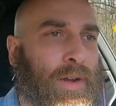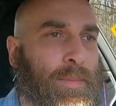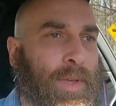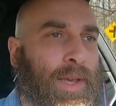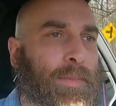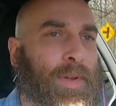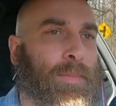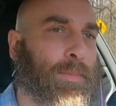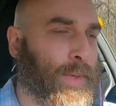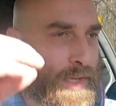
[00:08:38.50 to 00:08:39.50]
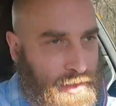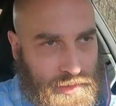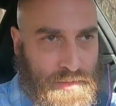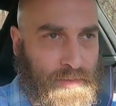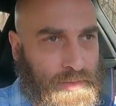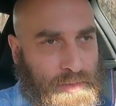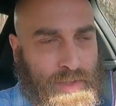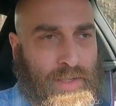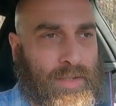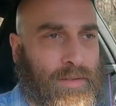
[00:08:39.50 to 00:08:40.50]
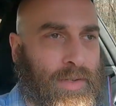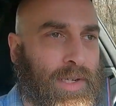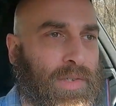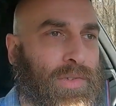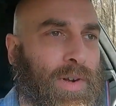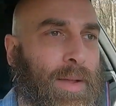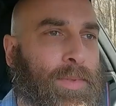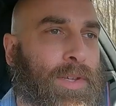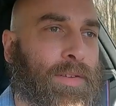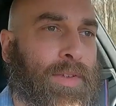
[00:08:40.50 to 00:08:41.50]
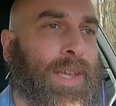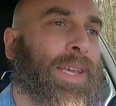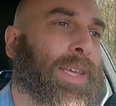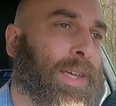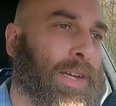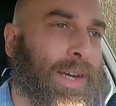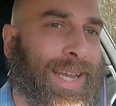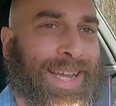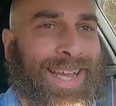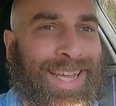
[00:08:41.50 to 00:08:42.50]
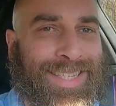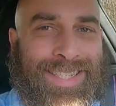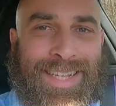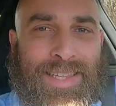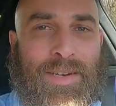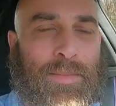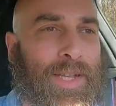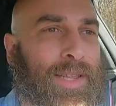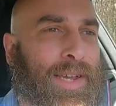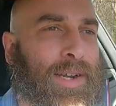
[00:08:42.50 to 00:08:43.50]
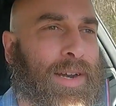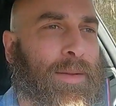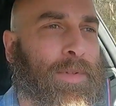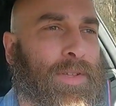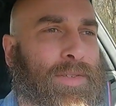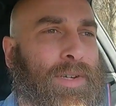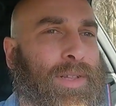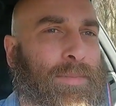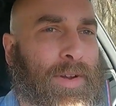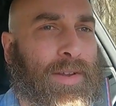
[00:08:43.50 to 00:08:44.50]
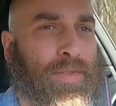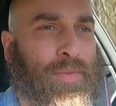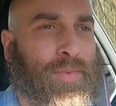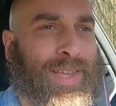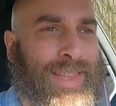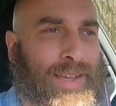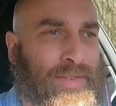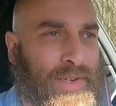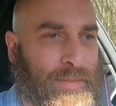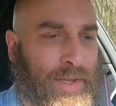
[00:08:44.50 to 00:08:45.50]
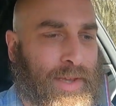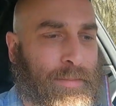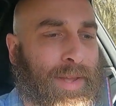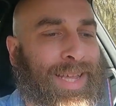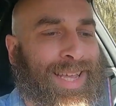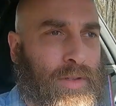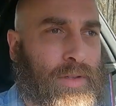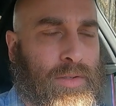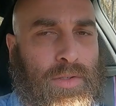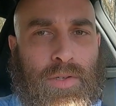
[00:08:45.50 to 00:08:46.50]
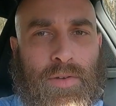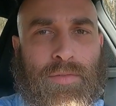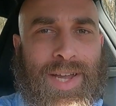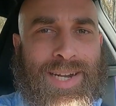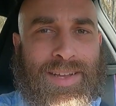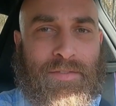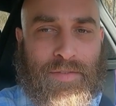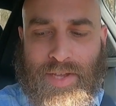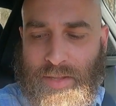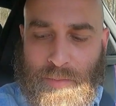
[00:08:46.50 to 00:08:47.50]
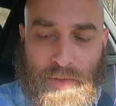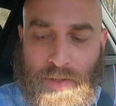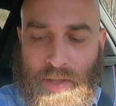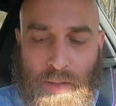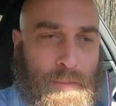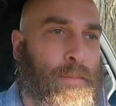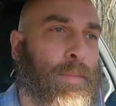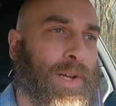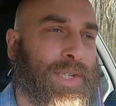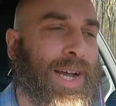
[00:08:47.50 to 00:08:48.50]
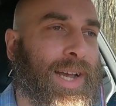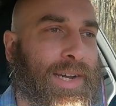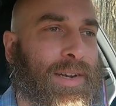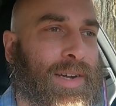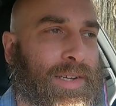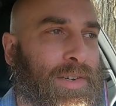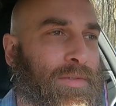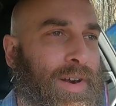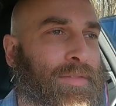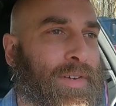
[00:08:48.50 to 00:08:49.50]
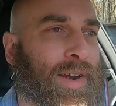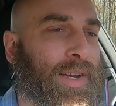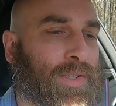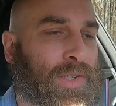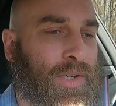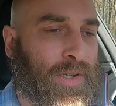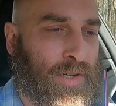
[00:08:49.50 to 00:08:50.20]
RPM, your peak torque just kind of drops off. Here it hits a little bit later, up closer to around 3,000 RPM. So you've got it available much higher in your rev range,